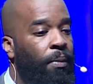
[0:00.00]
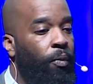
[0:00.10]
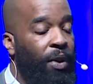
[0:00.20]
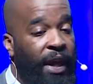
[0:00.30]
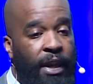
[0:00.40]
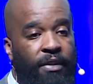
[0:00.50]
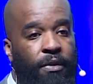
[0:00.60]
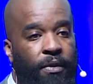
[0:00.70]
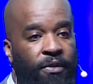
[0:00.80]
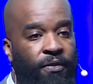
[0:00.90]
related
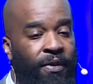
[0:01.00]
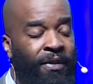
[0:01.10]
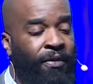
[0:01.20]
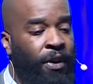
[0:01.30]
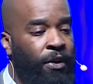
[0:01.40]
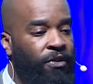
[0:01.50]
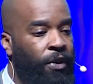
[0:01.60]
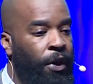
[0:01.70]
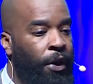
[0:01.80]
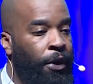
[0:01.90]
to this failure
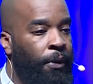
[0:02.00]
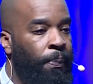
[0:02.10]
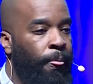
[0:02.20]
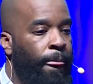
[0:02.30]
scenario.